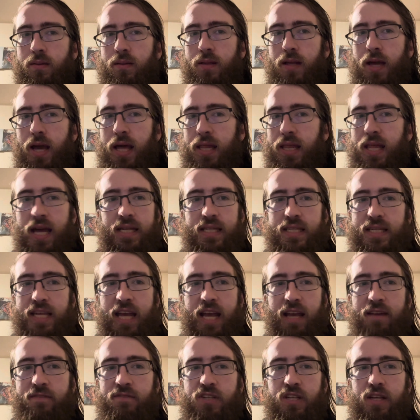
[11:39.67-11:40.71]
And that
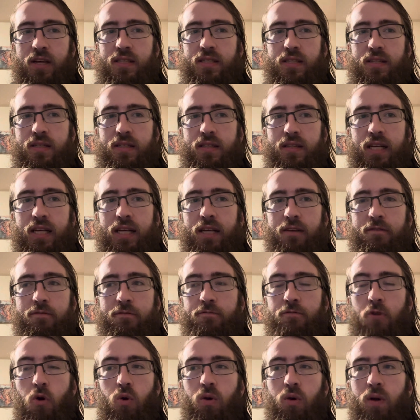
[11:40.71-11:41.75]
saves us the
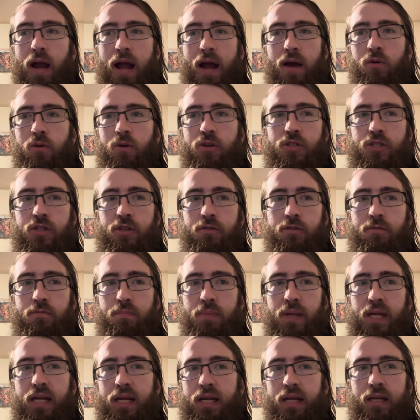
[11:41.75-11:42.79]
4 hours of
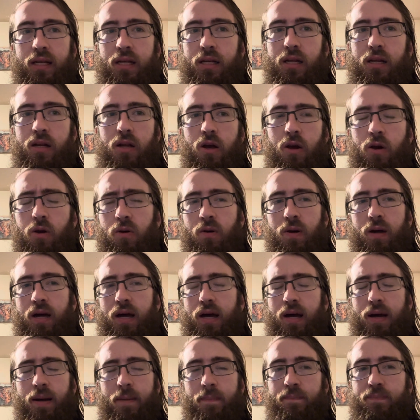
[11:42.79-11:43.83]
being,
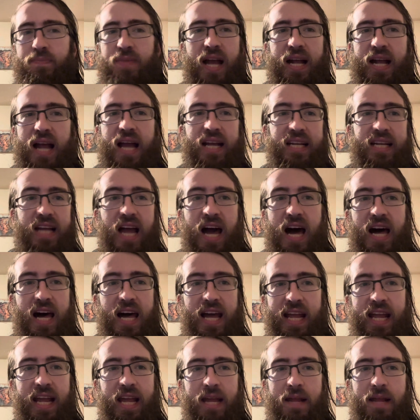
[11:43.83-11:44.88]
that guy Kai
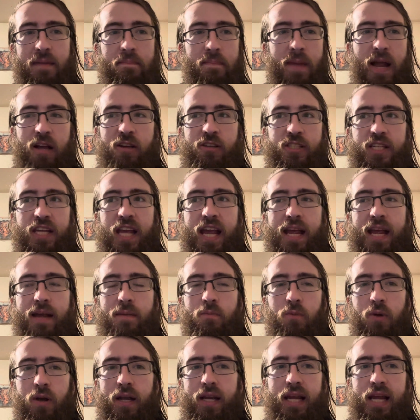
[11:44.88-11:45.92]
in Bear's game
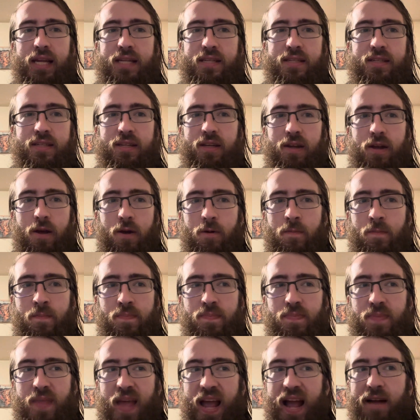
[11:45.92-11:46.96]
where he gets,
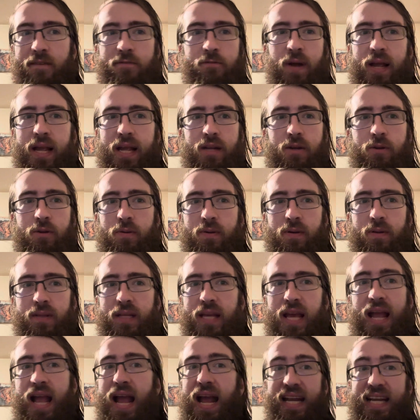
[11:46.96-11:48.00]
halfway into it
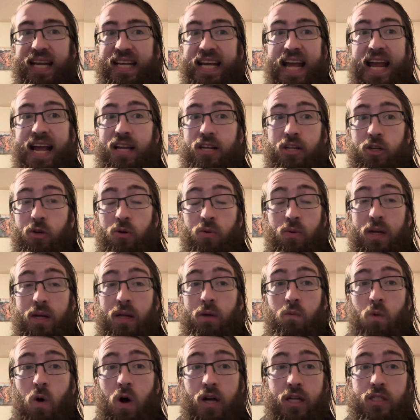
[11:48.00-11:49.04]
and he can't do what he
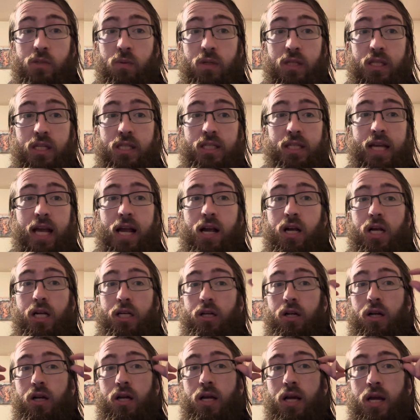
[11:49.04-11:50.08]
wants with his
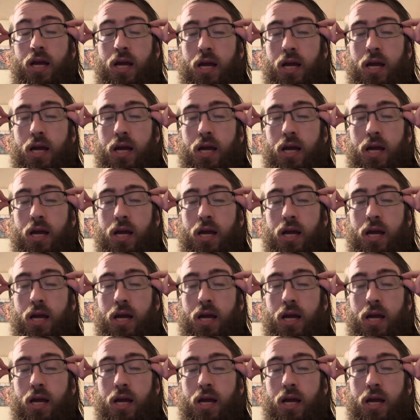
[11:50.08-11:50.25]
character.